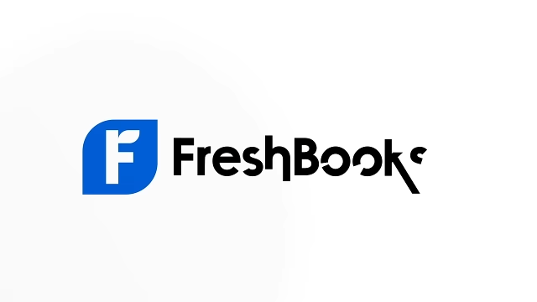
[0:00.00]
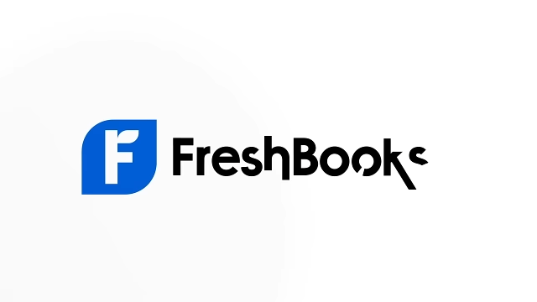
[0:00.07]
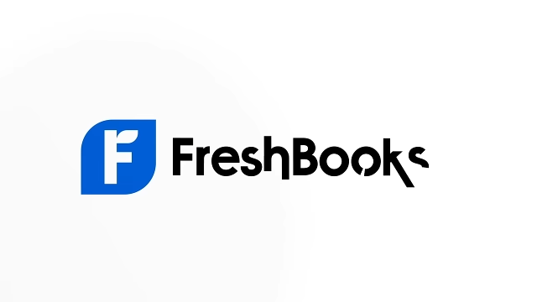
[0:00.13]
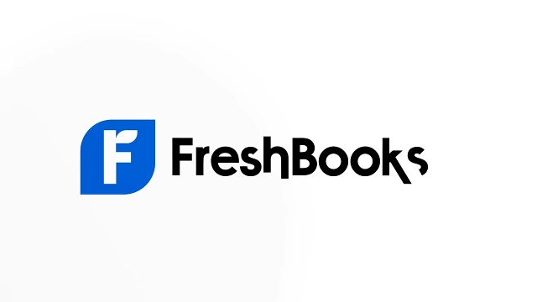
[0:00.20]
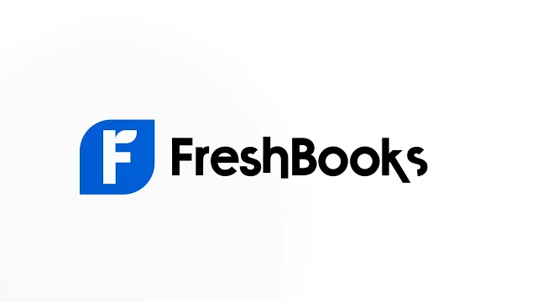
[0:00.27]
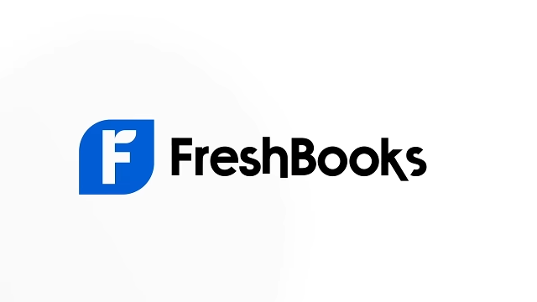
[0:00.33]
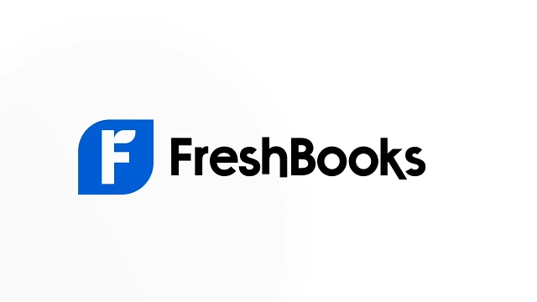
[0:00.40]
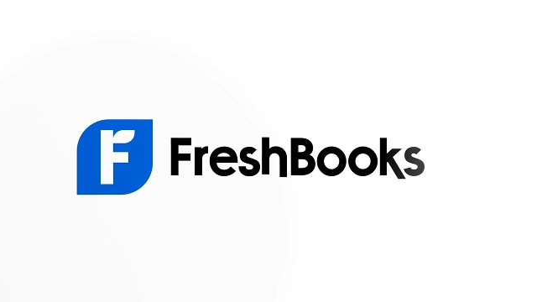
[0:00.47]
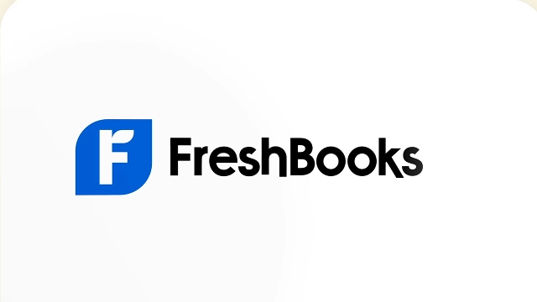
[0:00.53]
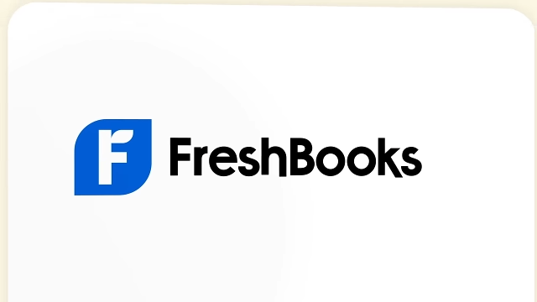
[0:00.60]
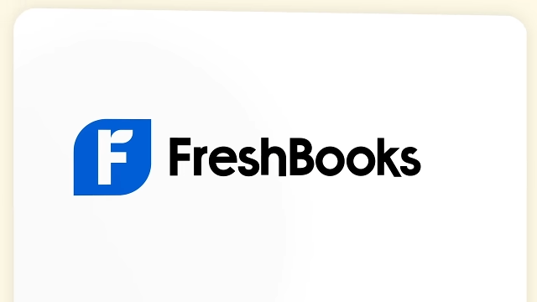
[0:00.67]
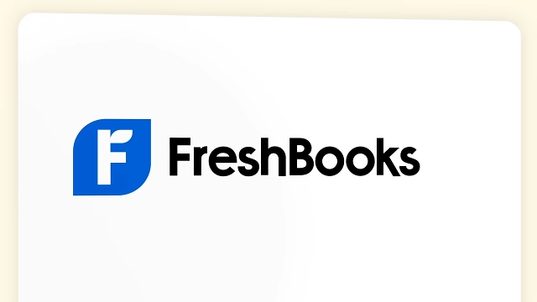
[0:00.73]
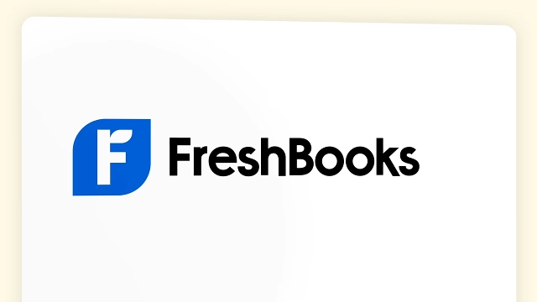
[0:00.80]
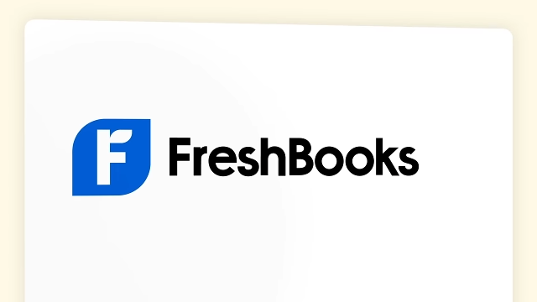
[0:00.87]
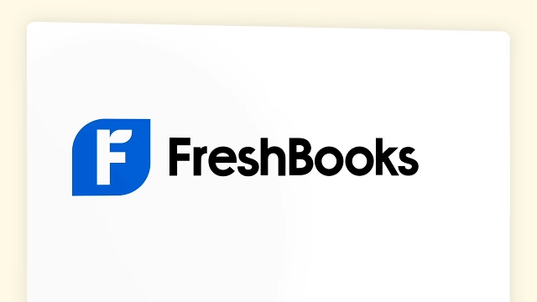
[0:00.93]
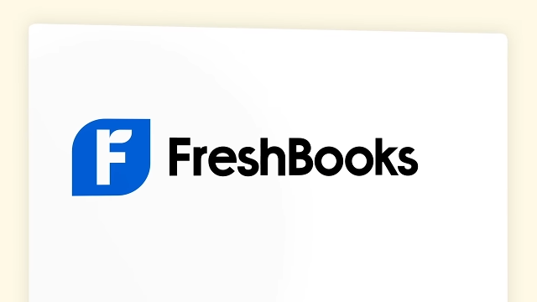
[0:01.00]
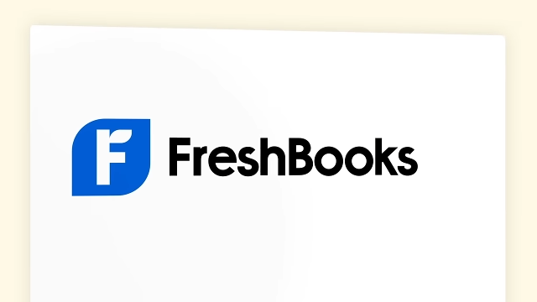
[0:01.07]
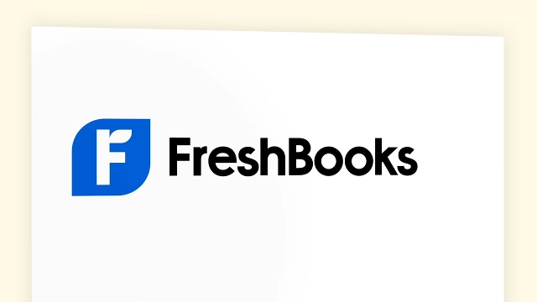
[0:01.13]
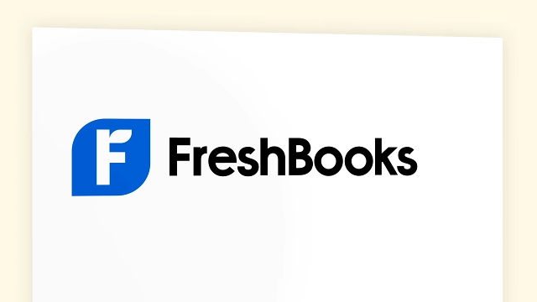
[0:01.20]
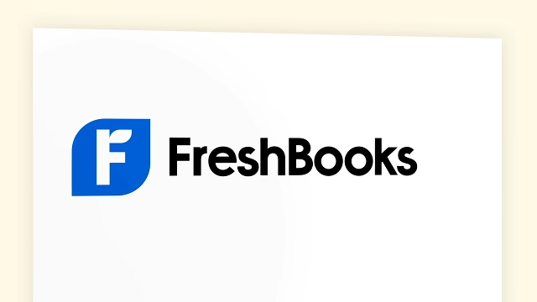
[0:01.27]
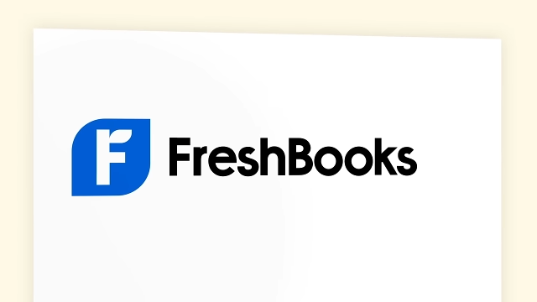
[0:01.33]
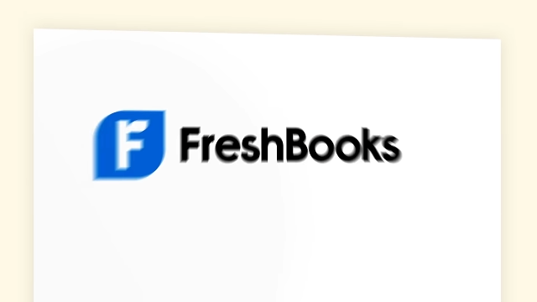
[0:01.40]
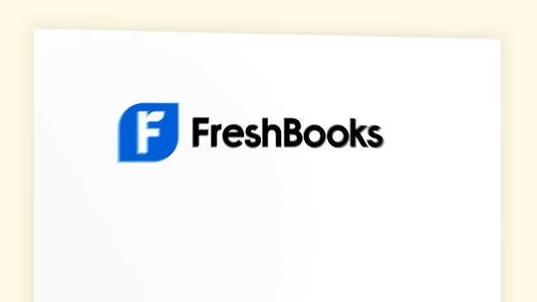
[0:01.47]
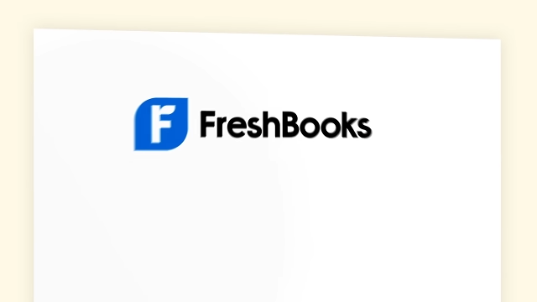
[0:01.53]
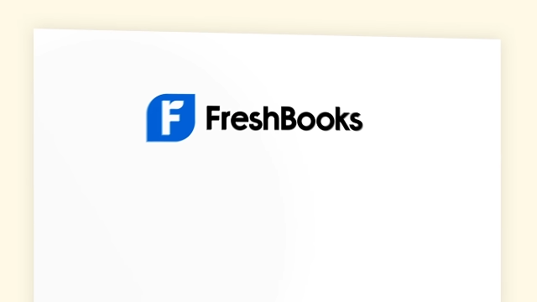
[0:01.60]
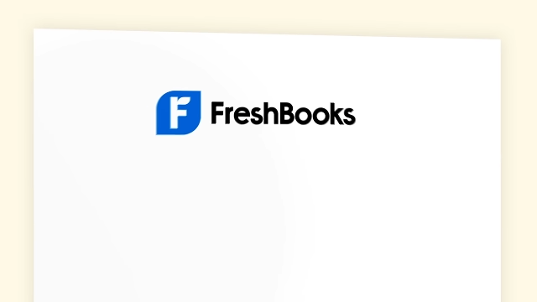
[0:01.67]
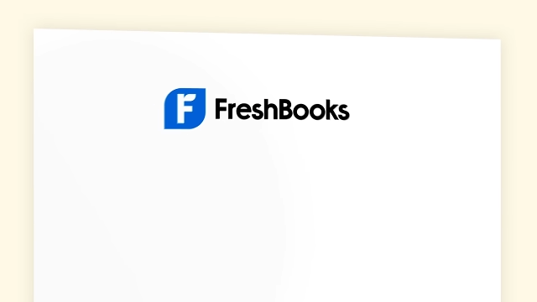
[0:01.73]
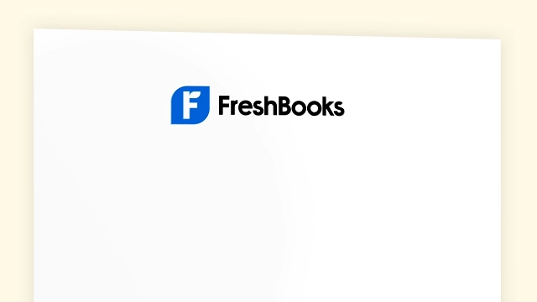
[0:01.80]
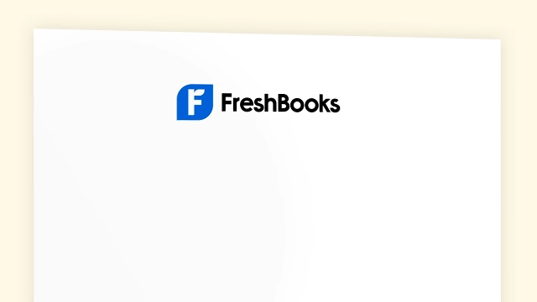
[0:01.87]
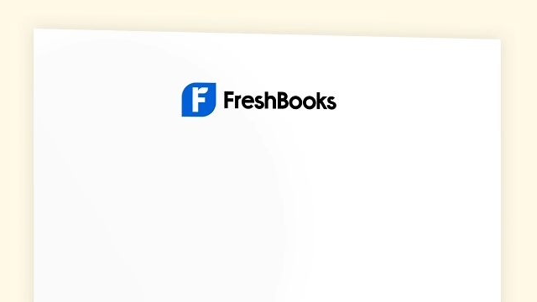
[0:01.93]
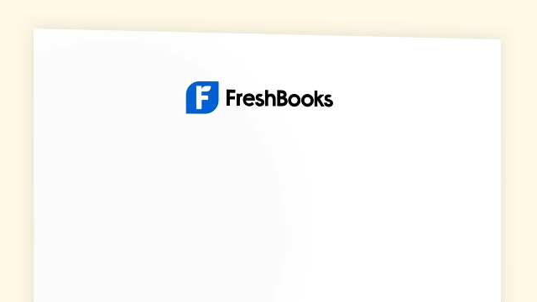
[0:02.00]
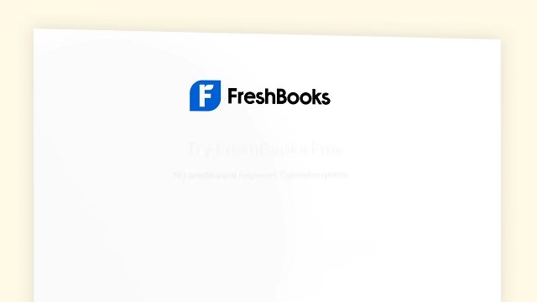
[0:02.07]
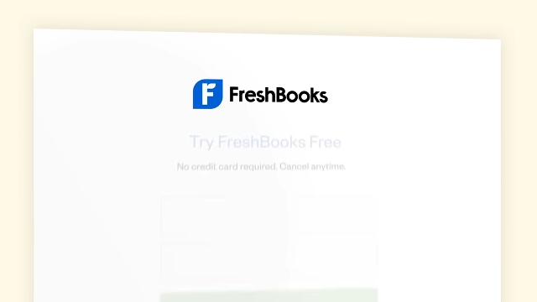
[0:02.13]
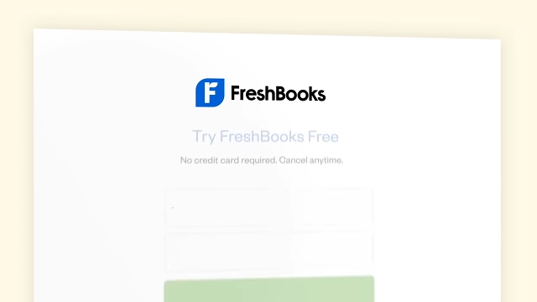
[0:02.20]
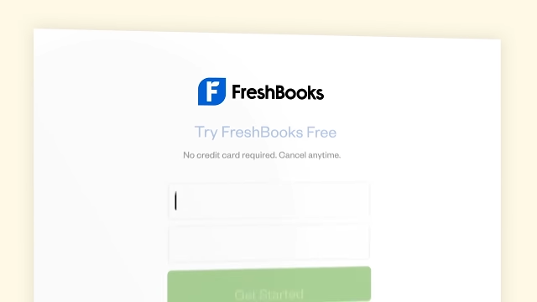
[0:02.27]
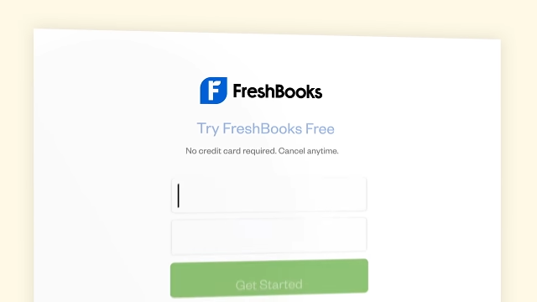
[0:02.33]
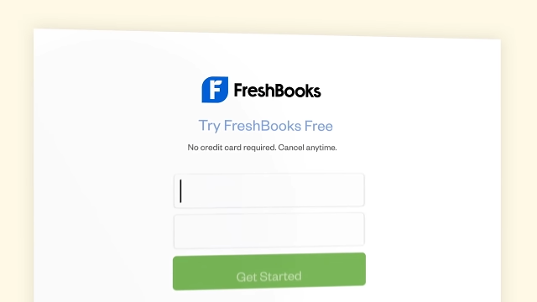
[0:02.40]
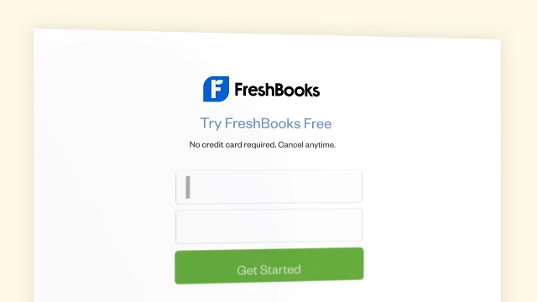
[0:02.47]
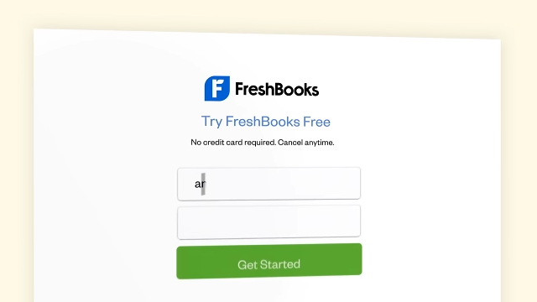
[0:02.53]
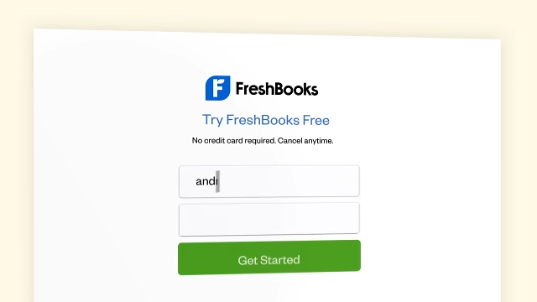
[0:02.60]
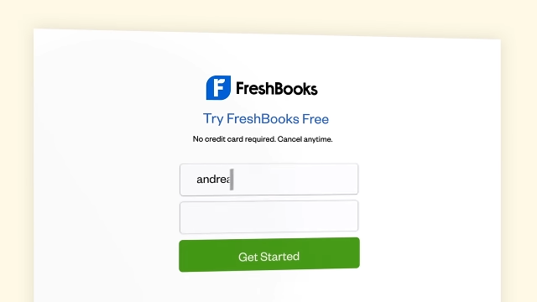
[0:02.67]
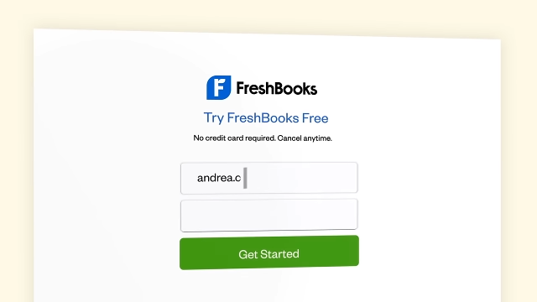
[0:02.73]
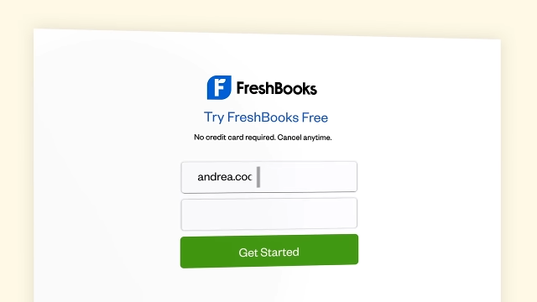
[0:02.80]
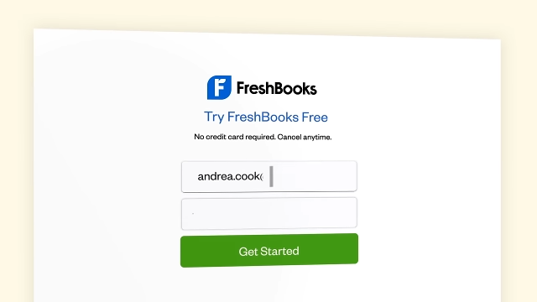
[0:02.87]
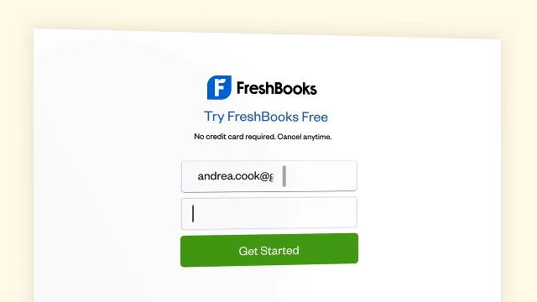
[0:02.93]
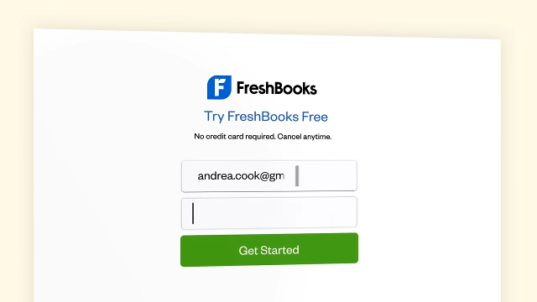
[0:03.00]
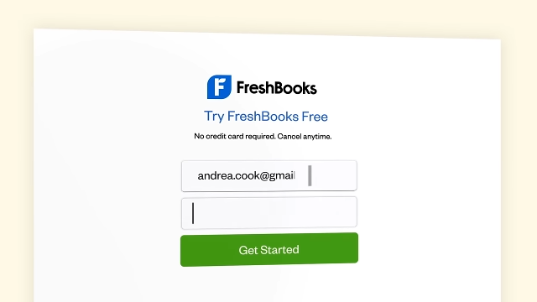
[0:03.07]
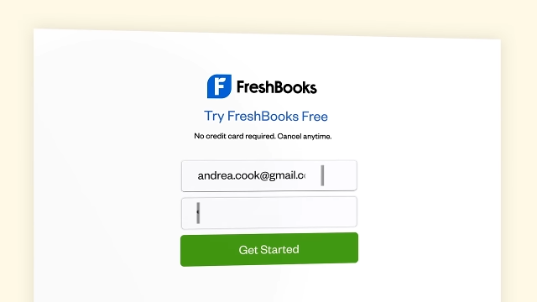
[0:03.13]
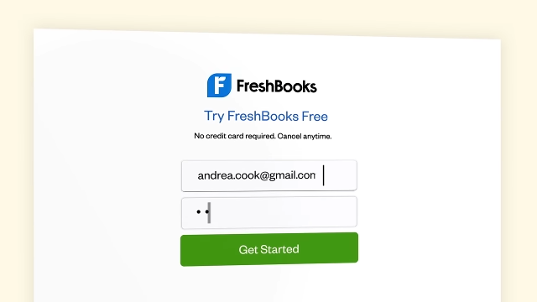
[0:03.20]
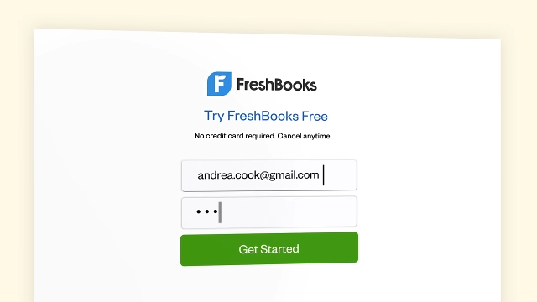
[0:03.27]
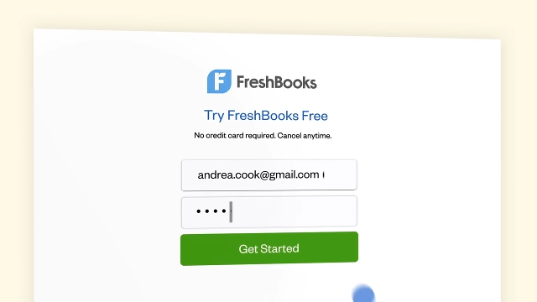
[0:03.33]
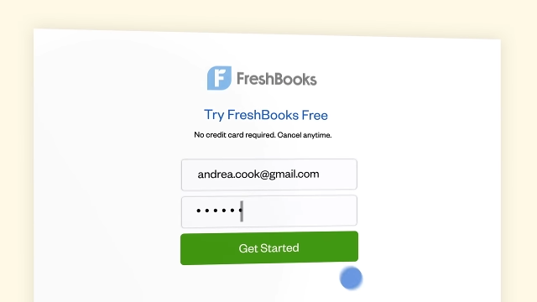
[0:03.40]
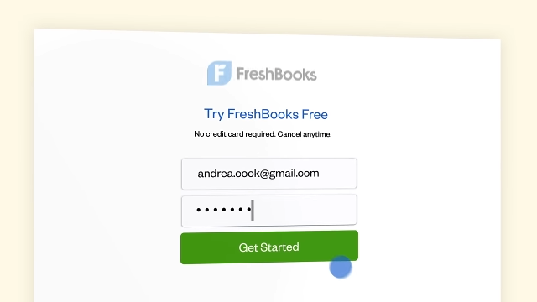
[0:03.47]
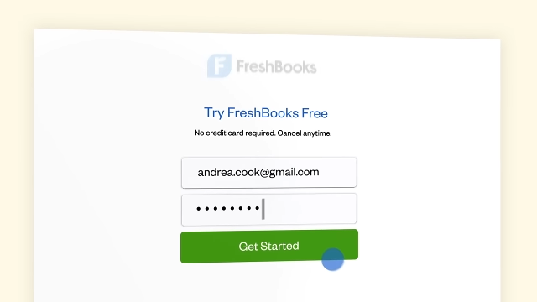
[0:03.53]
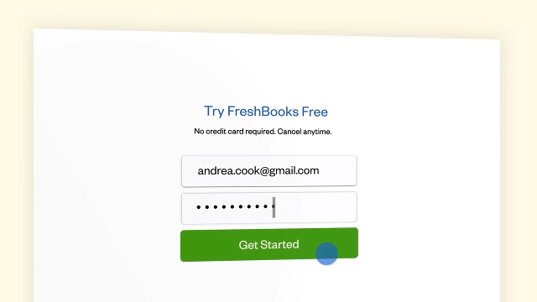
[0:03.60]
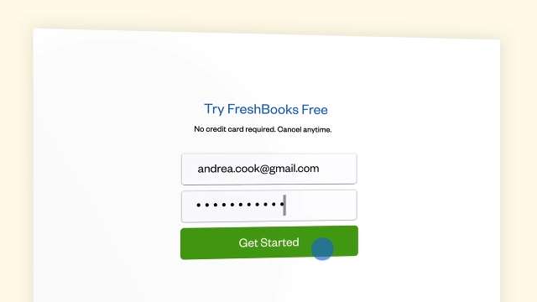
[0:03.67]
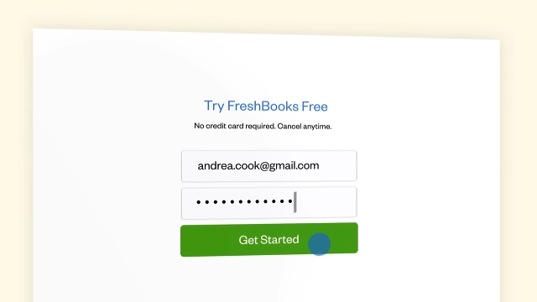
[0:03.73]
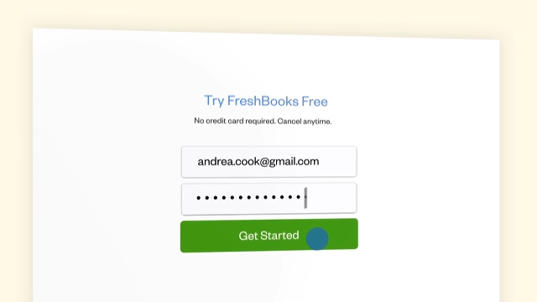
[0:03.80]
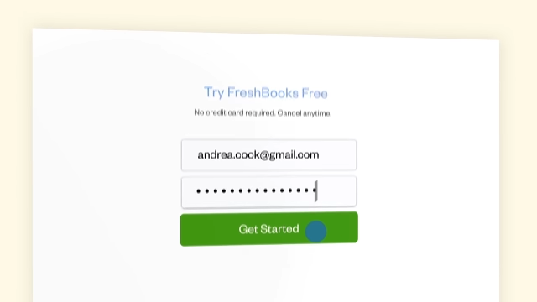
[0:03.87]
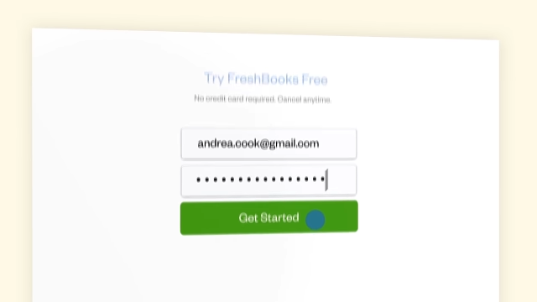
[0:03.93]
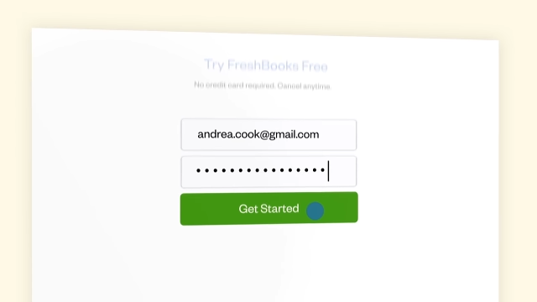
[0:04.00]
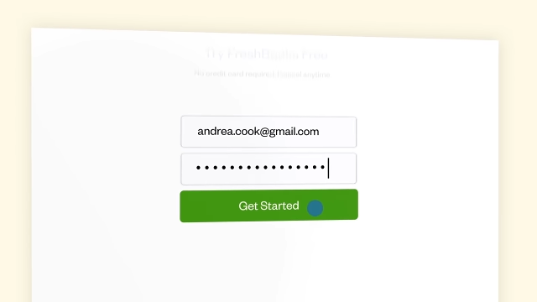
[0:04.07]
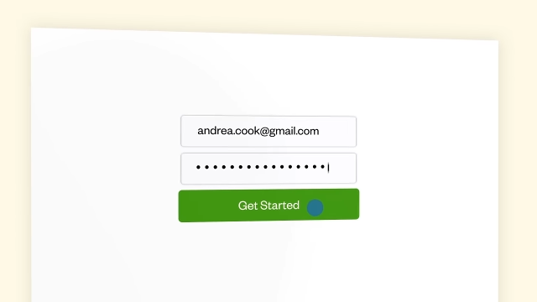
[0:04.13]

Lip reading: Nobody's mouth can be seen.